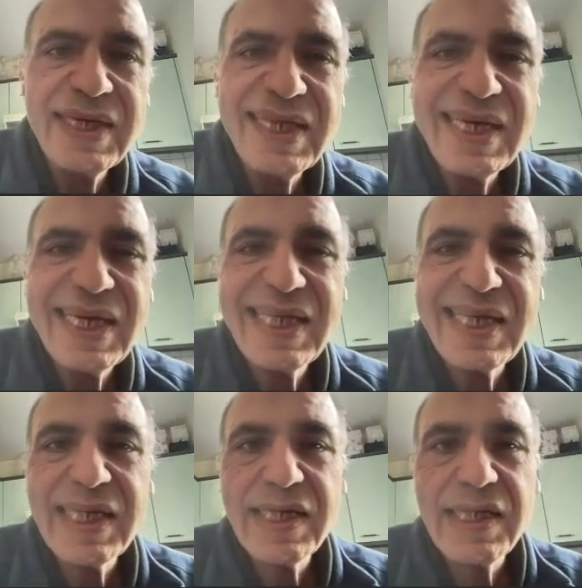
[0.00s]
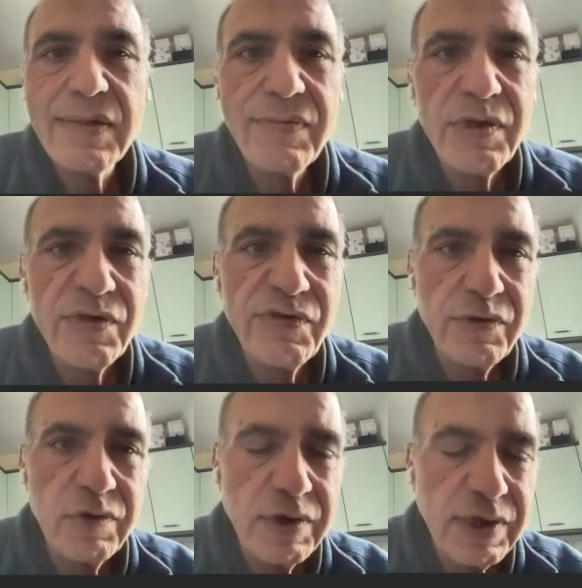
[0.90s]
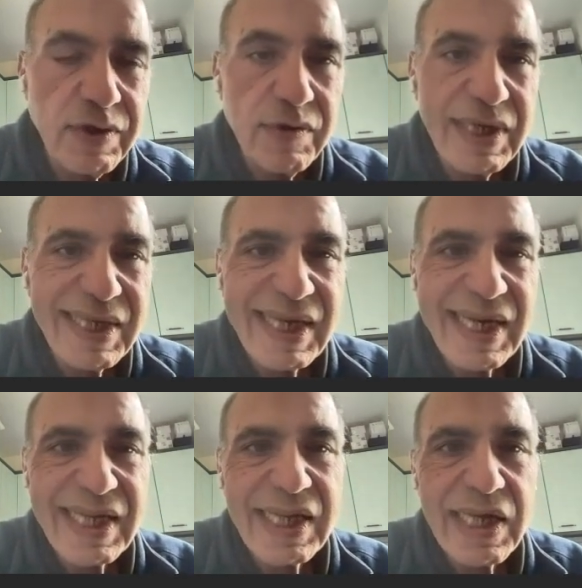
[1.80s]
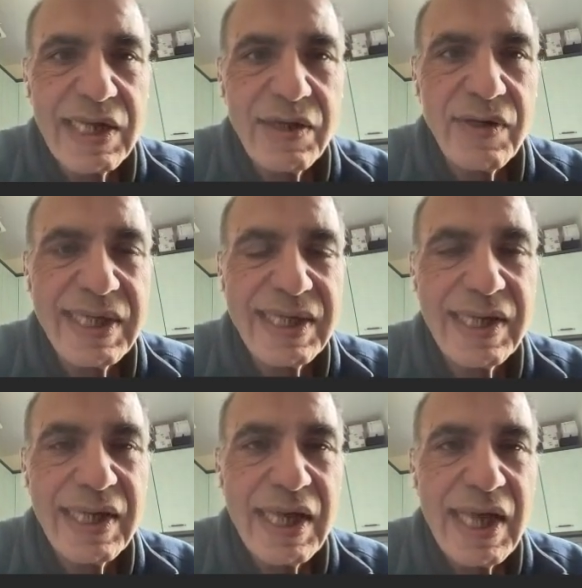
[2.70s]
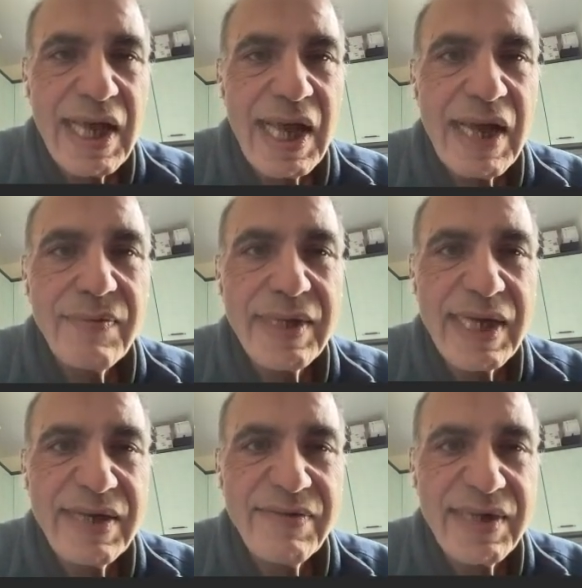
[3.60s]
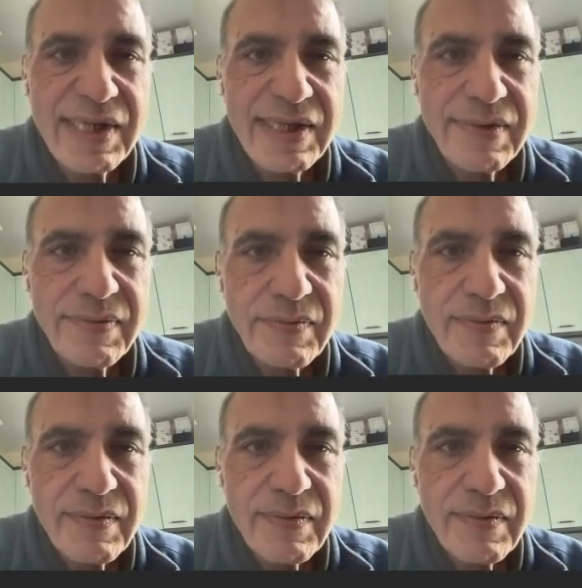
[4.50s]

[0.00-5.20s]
They dictate number of rules to detect and calculate apnea events.